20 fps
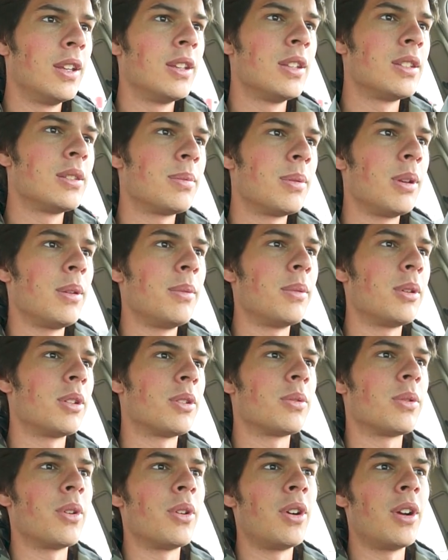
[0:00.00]
that's pretty
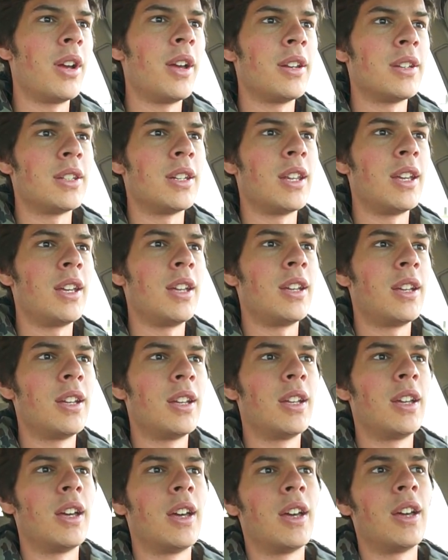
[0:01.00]
much where we're at today.
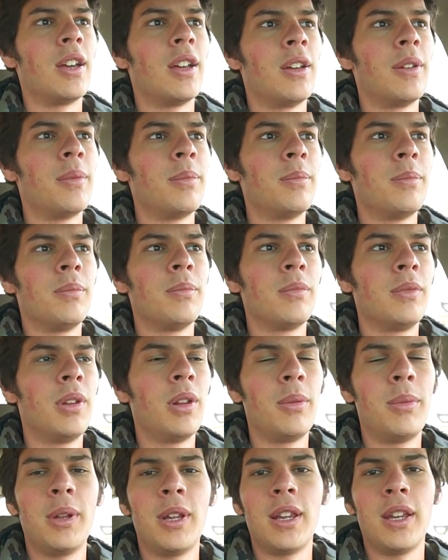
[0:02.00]
A
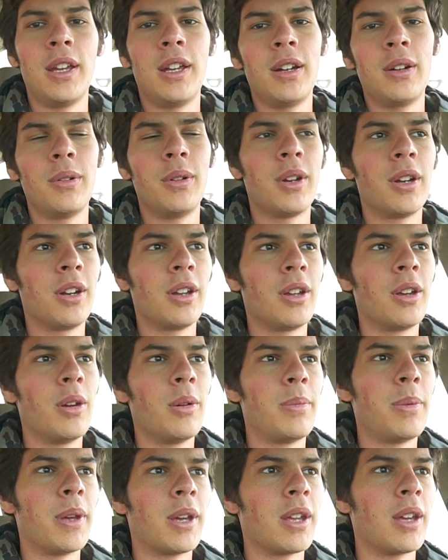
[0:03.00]
little bit later, we're gonna go
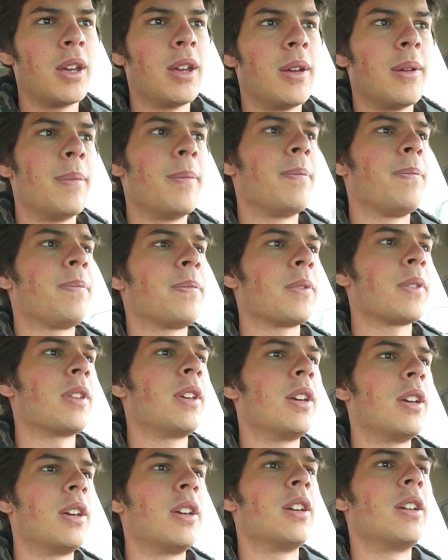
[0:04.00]
pick up
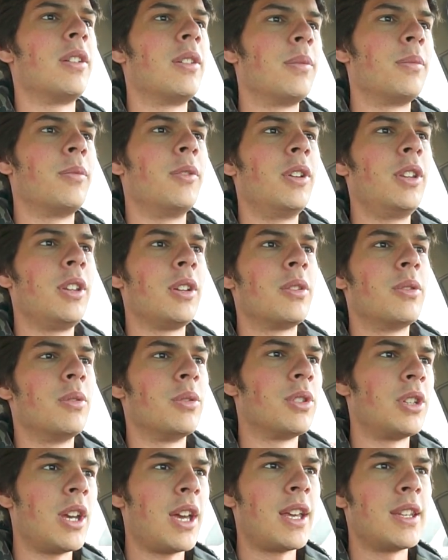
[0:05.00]
a really cool
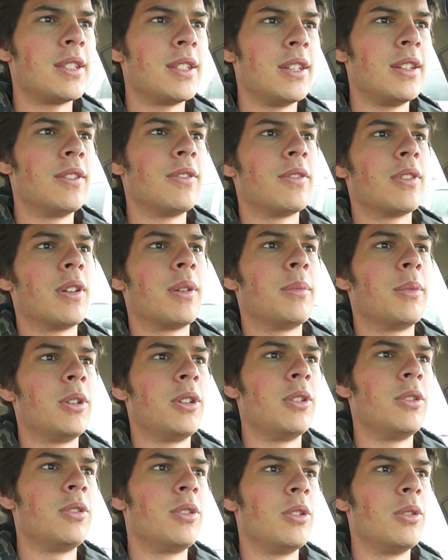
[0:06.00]
chassis from a
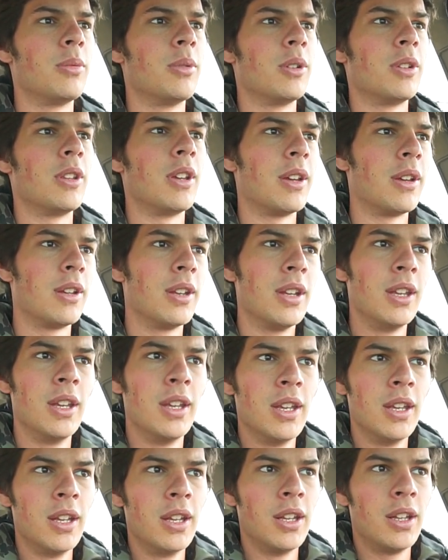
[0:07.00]
YouTuber
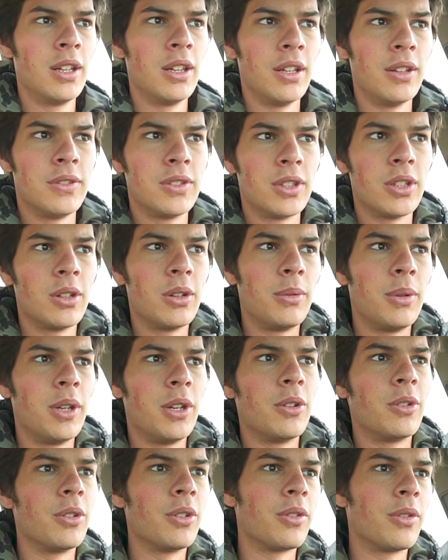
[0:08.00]
that lives a little
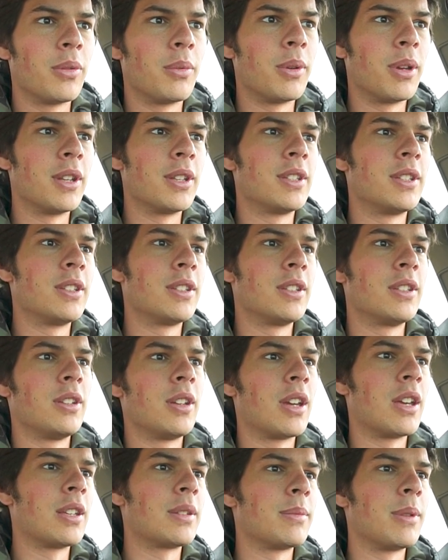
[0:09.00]
bit north from us. You
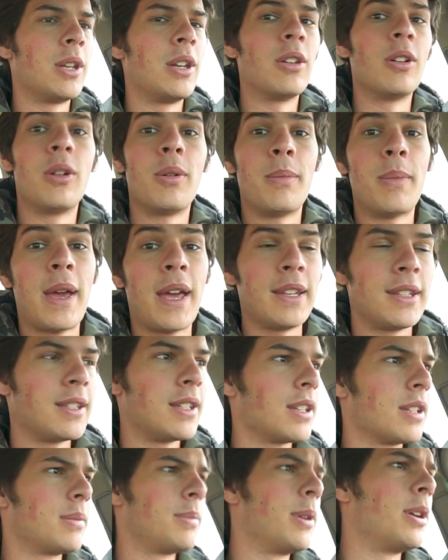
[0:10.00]
guys might know him, Matt
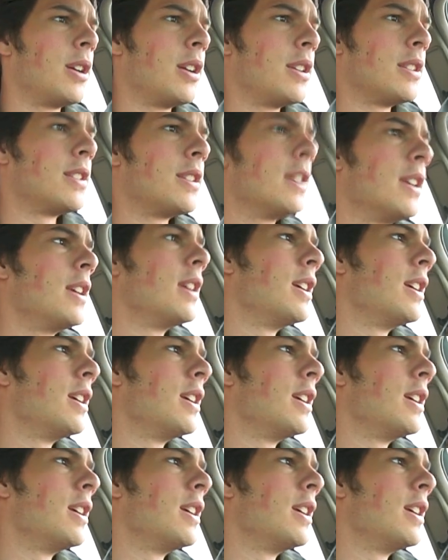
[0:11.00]
Sexberries.